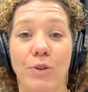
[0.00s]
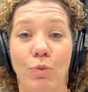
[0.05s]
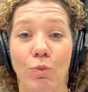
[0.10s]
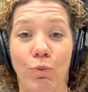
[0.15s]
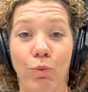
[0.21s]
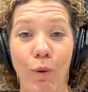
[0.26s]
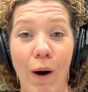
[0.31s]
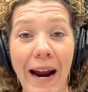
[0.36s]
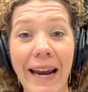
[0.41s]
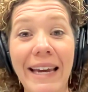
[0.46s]

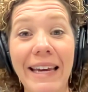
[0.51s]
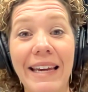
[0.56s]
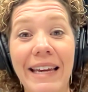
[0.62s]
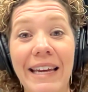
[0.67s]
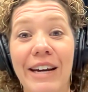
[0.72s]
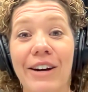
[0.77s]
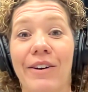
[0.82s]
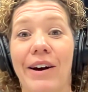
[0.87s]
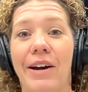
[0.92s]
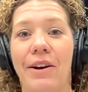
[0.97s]
right
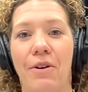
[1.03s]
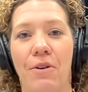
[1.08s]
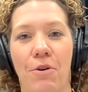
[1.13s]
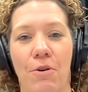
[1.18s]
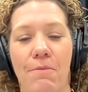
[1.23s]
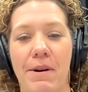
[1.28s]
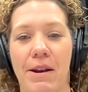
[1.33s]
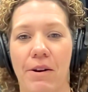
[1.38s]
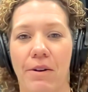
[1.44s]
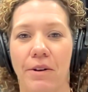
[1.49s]
here at
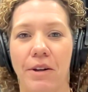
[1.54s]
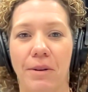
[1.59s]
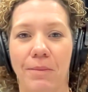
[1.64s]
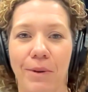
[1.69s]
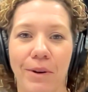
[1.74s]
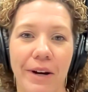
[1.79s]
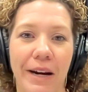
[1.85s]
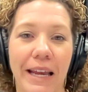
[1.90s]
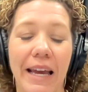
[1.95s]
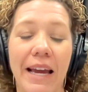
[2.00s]
home in our
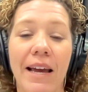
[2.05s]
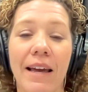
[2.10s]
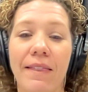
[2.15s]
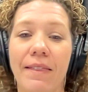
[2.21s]
community